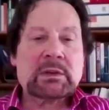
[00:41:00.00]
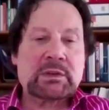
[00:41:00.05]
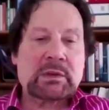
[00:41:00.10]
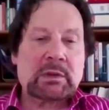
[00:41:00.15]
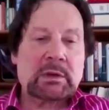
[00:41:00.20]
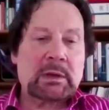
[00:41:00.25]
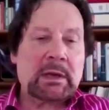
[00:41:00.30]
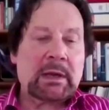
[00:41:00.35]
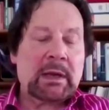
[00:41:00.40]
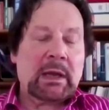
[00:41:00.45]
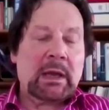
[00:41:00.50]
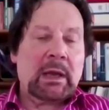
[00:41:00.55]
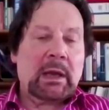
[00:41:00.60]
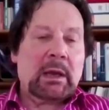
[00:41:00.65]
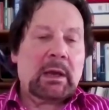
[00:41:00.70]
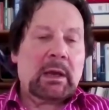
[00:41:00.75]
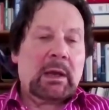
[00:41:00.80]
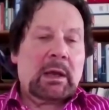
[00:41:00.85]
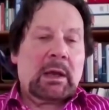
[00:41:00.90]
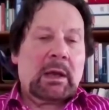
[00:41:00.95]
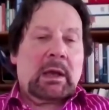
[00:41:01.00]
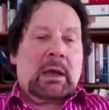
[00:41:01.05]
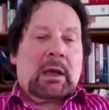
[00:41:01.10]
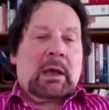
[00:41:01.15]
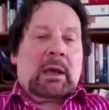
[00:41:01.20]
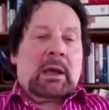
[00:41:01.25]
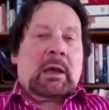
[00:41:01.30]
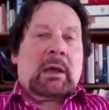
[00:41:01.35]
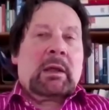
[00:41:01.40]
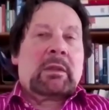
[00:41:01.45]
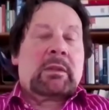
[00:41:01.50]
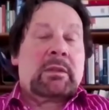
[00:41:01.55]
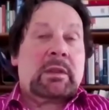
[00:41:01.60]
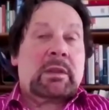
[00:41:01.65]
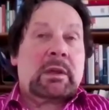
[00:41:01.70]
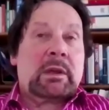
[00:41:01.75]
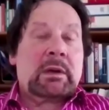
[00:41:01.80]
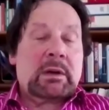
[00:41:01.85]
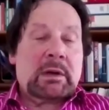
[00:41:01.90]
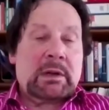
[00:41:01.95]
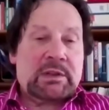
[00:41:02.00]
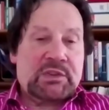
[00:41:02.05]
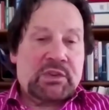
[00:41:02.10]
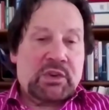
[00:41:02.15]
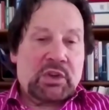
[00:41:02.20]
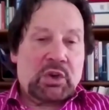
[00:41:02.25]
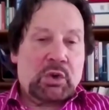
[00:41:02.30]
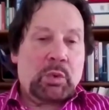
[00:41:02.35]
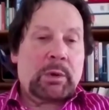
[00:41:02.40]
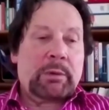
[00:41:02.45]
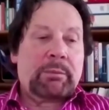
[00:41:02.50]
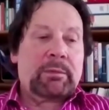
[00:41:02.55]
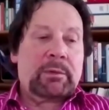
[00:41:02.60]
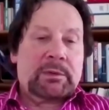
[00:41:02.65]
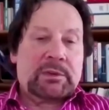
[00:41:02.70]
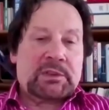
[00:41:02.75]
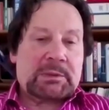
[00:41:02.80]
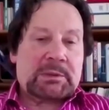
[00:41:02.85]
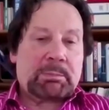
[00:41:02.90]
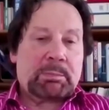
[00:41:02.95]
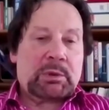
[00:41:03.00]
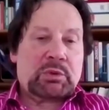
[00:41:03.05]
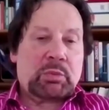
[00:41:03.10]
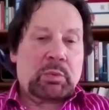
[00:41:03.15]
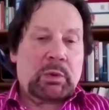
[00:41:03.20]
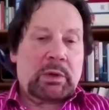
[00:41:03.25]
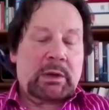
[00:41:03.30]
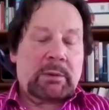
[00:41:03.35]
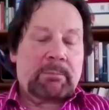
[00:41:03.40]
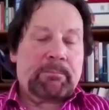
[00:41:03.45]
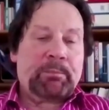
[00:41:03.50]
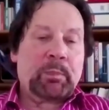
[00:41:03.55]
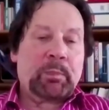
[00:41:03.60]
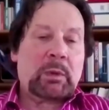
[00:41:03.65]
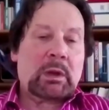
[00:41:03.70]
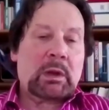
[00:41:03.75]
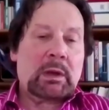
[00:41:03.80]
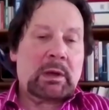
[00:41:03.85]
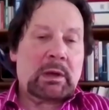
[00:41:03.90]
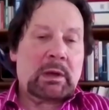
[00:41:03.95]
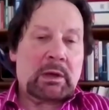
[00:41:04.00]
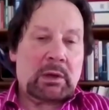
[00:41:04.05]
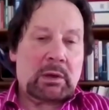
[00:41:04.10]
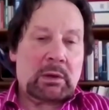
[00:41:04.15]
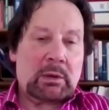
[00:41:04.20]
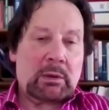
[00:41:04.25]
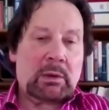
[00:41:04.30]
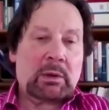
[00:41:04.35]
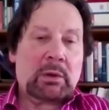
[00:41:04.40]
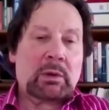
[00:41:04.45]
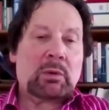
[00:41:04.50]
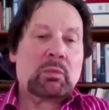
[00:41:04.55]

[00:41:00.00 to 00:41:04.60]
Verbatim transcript: is a there is an equivalence between uh,